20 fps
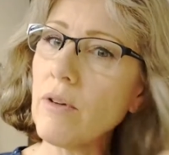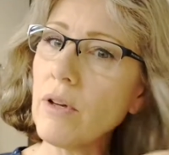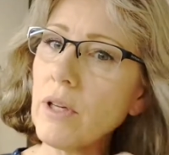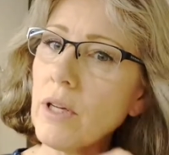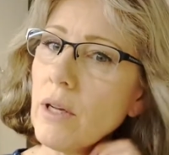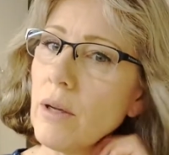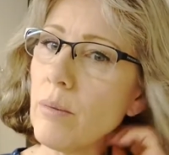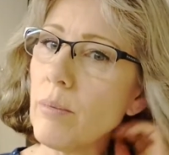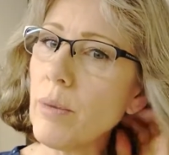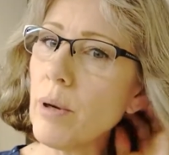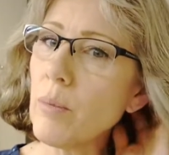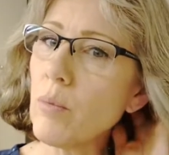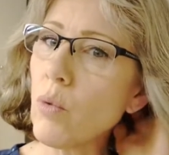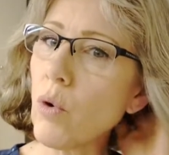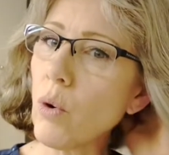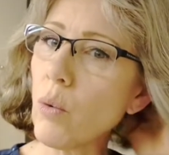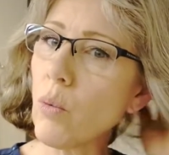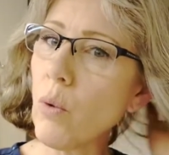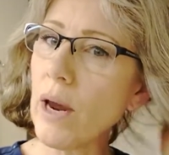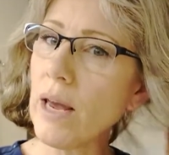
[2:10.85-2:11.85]
a little bit
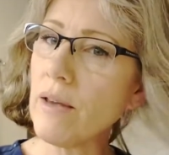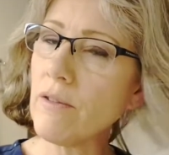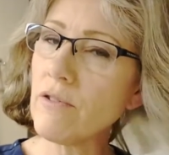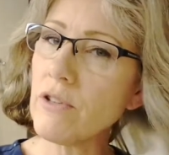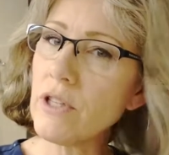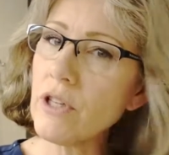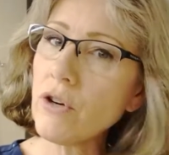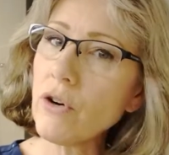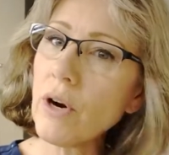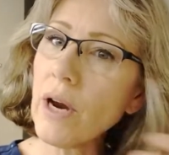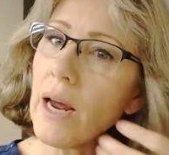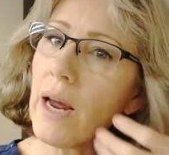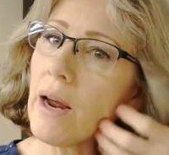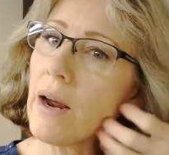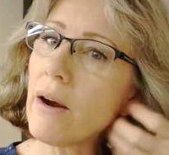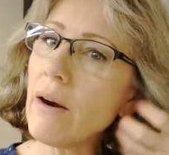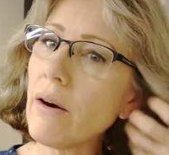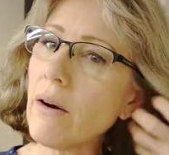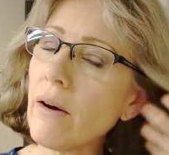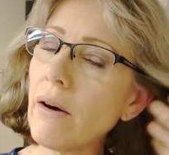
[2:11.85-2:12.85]
more wave in your
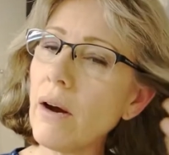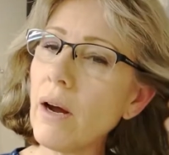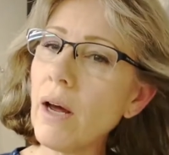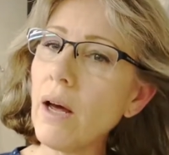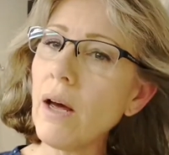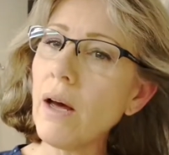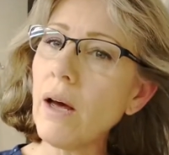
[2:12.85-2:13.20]
hair.